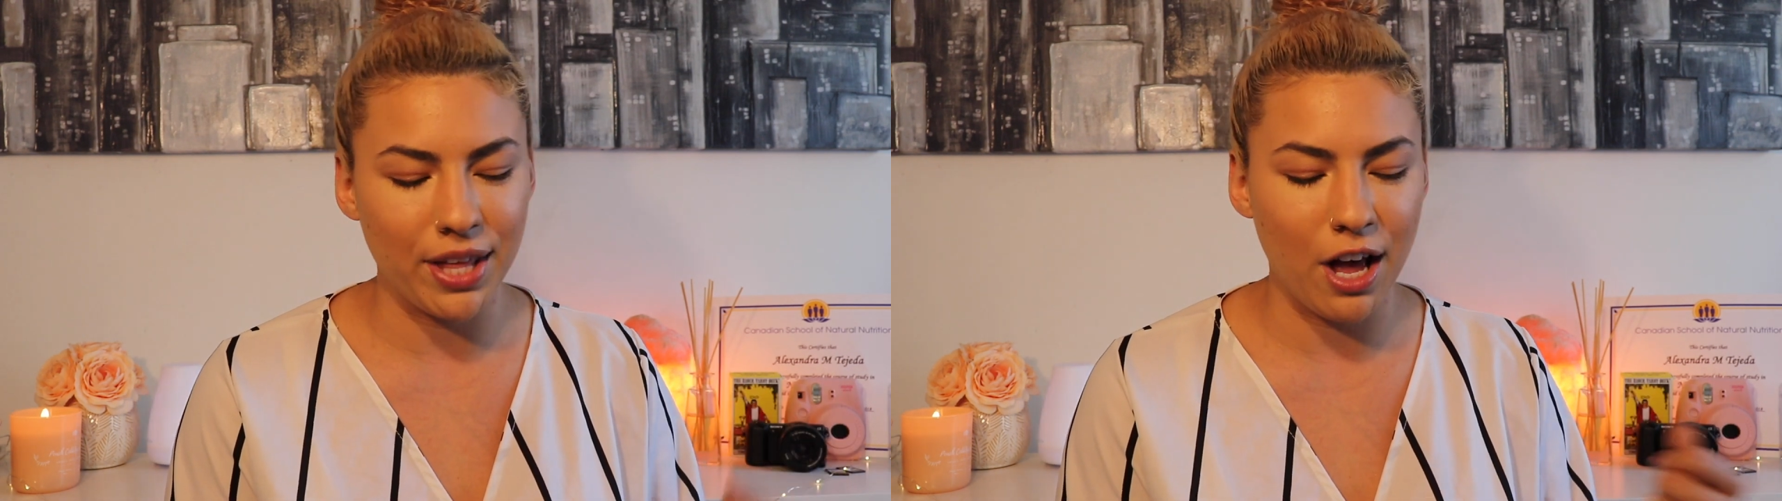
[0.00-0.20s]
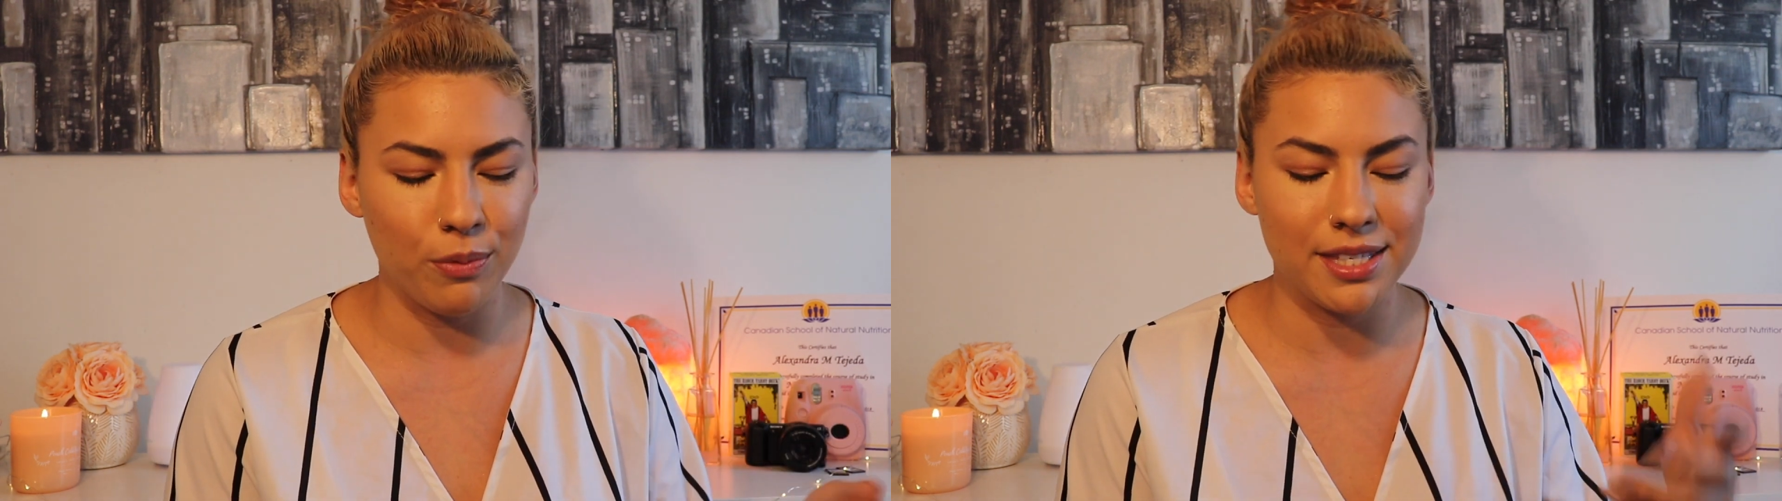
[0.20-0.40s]

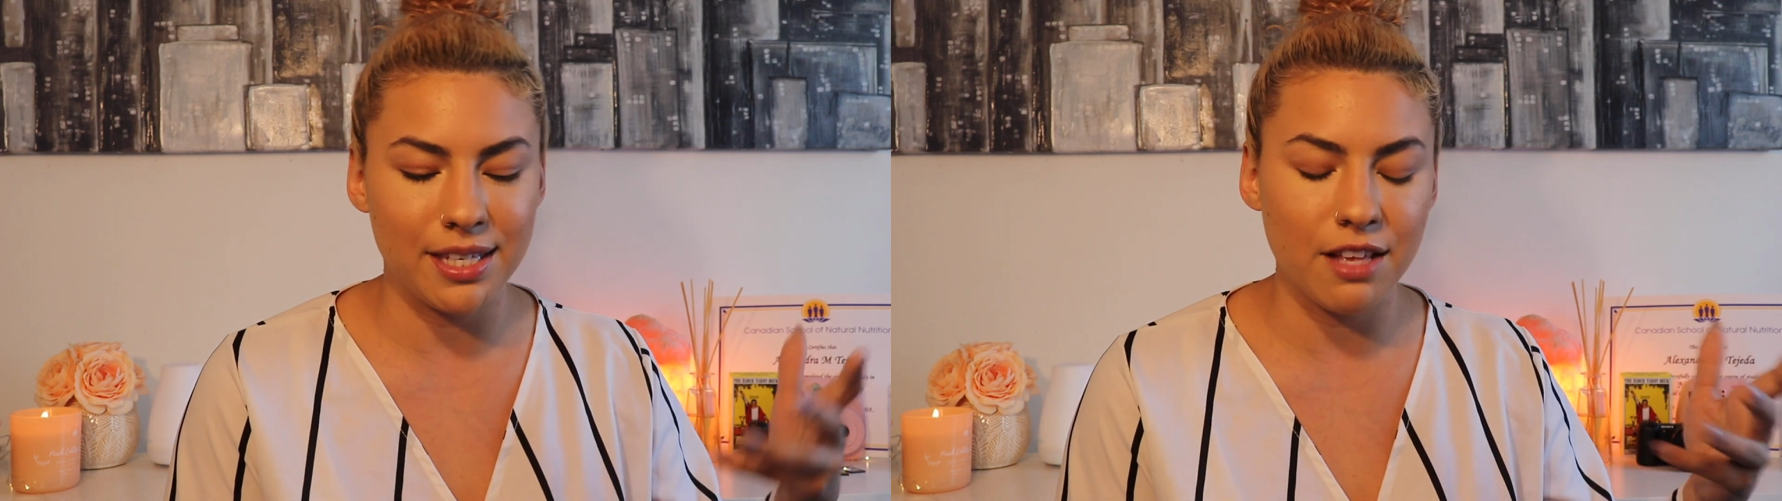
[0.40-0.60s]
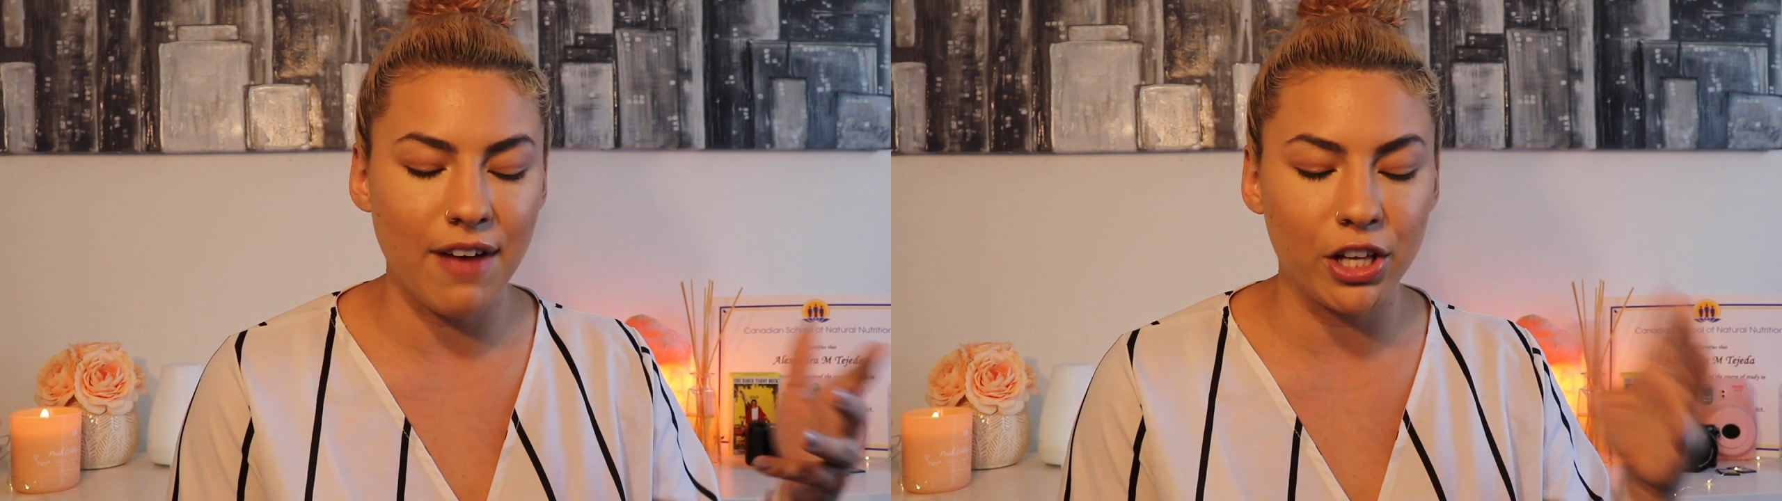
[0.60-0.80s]
they helped me
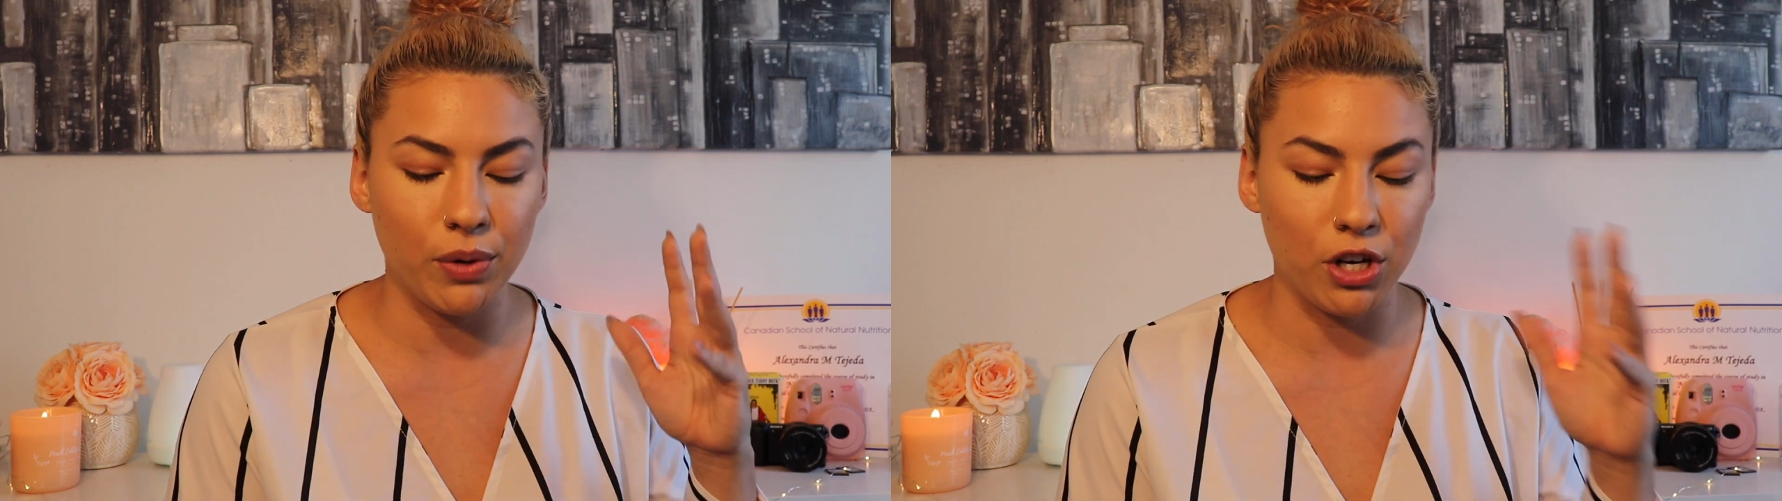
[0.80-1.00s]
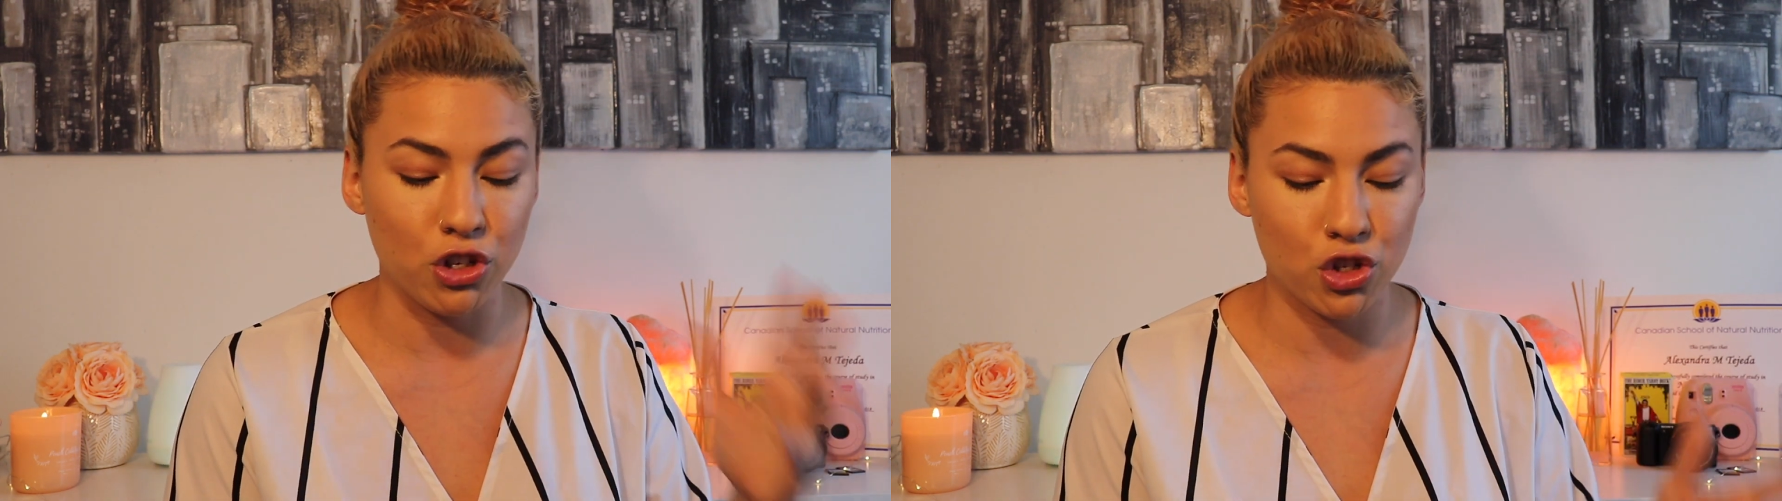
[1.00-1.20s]
see the
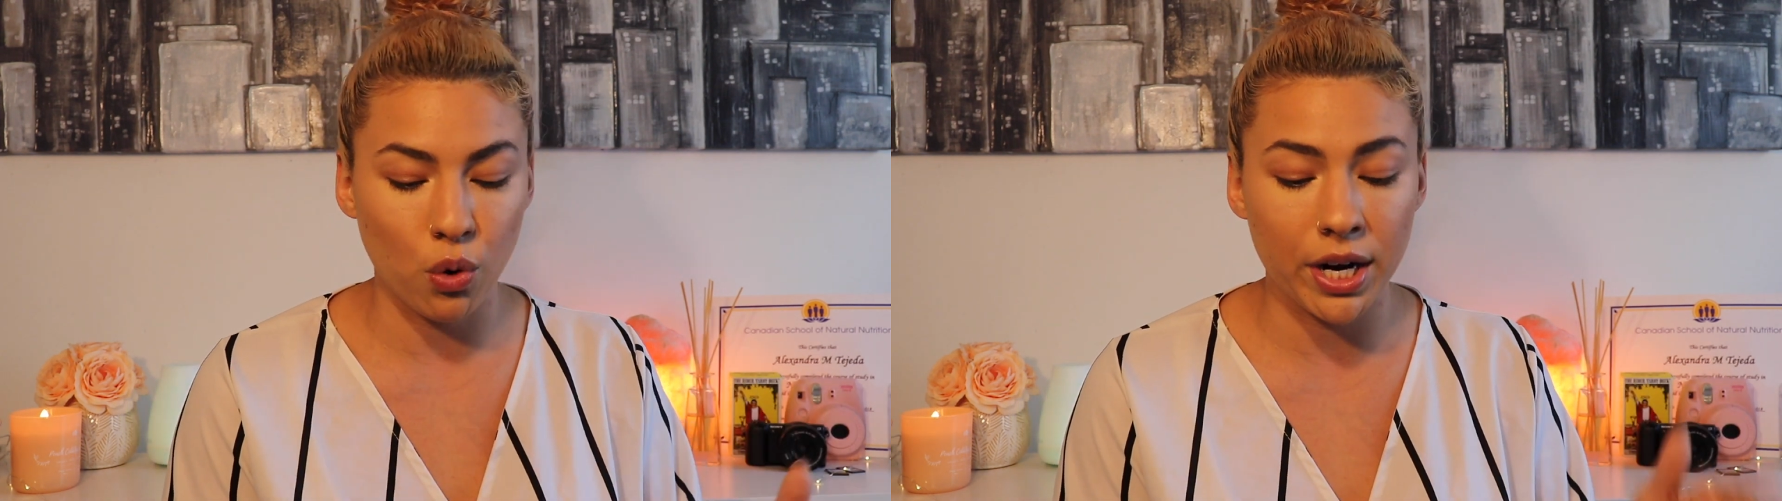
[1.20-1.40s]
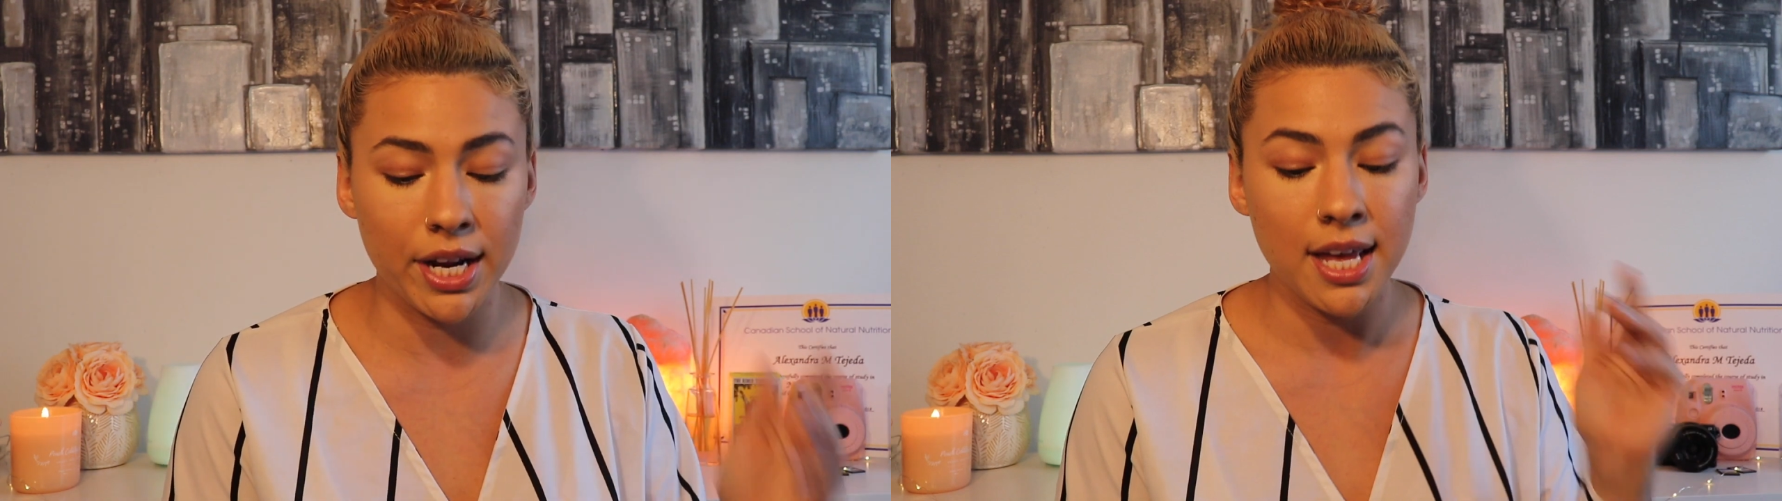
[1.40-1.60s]
value in our
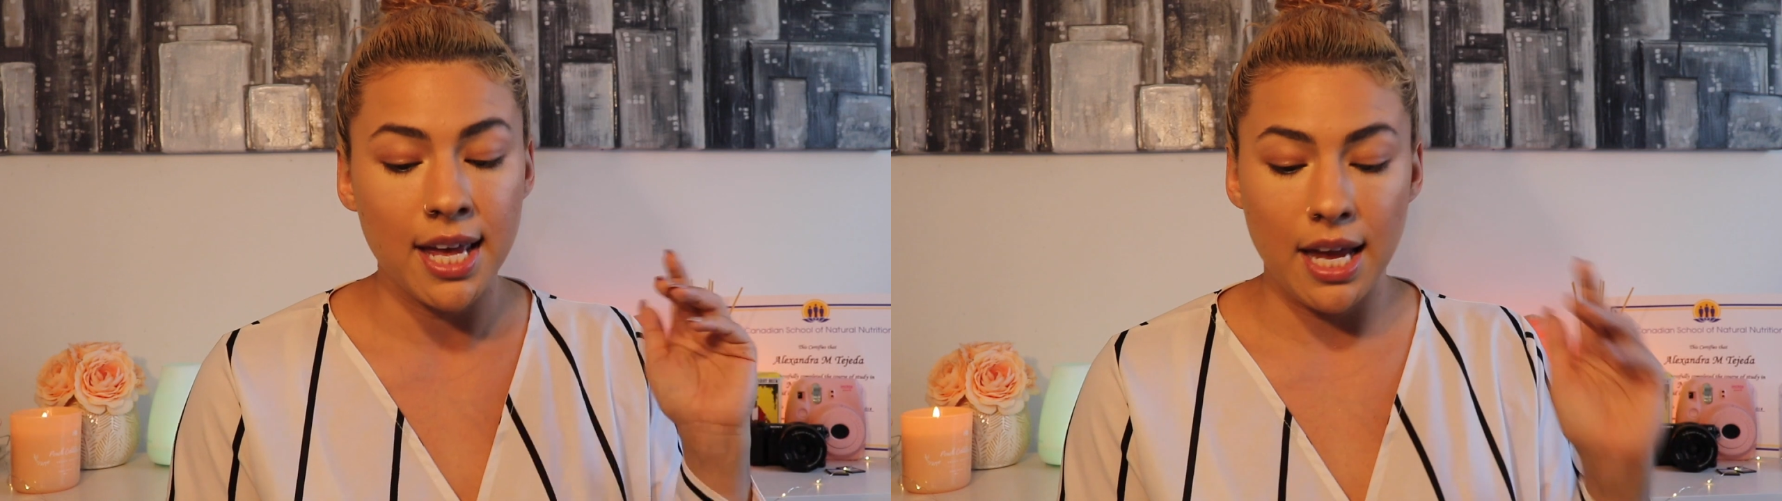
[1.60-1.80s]
story,